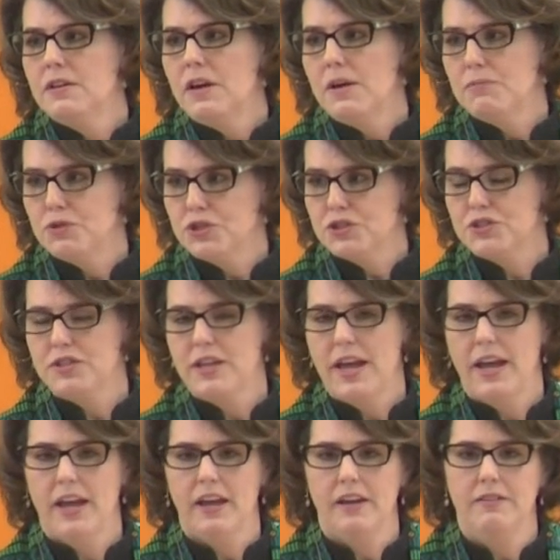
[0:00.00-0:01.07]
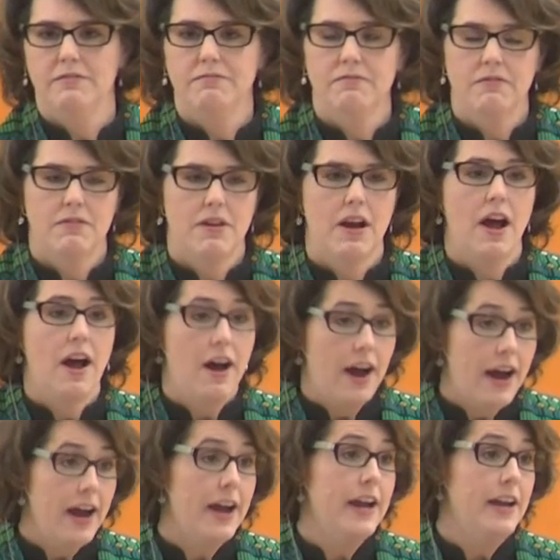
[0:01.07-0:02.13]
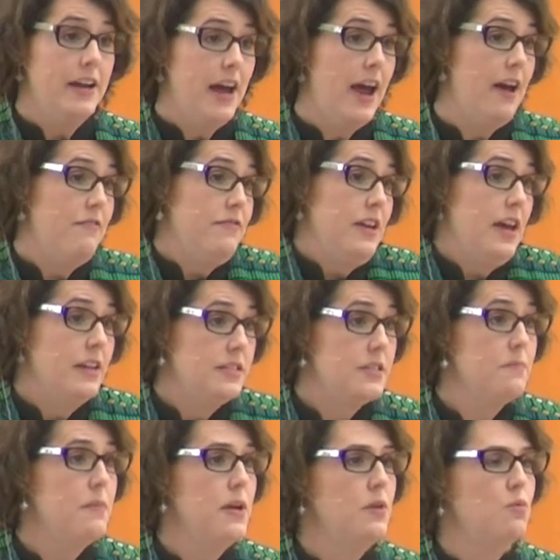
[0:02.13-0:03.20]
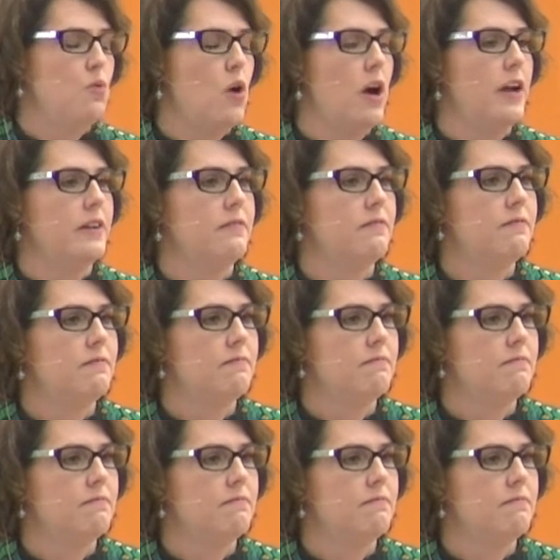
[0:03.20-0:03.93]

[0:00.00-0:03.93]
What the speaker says: I'm just saying I have yet to meet one.